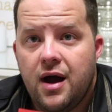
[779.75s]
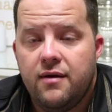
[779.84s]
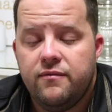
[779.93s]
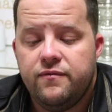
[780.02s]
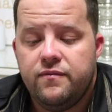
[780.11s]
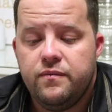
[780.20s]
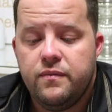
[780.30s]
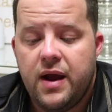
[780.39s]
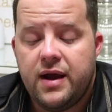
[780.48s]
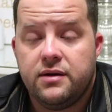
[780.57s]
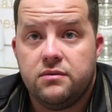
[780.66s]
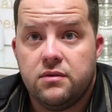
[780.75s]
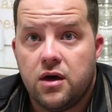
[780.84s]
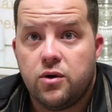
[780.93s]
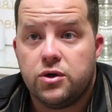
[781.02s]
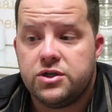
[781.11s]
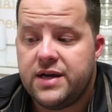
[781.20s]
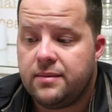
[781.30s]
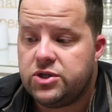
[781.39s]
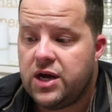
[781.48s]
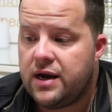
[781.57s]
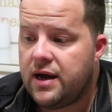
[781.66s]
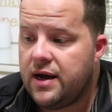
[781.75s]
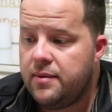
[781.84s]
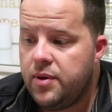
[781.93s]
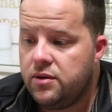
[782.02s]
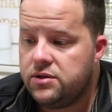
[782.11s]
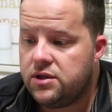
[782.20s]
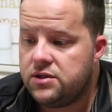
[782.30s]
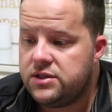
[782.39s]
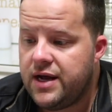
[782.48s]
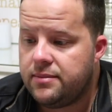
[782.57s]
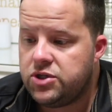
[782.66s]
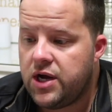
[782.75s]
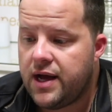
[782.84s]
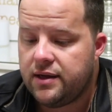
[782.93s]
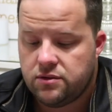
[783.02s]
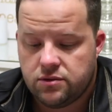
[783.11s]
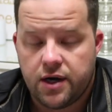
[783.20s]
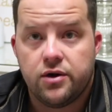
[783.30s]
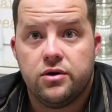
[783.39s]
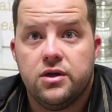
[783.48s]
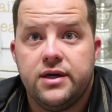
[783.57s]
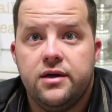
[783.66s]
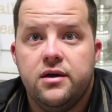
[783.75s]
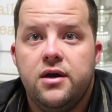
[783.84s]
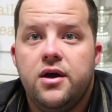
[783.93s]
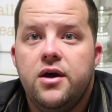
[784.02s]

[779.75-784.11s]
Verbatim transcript: I'm and of course Snapchat. I post on Snapchat regularly.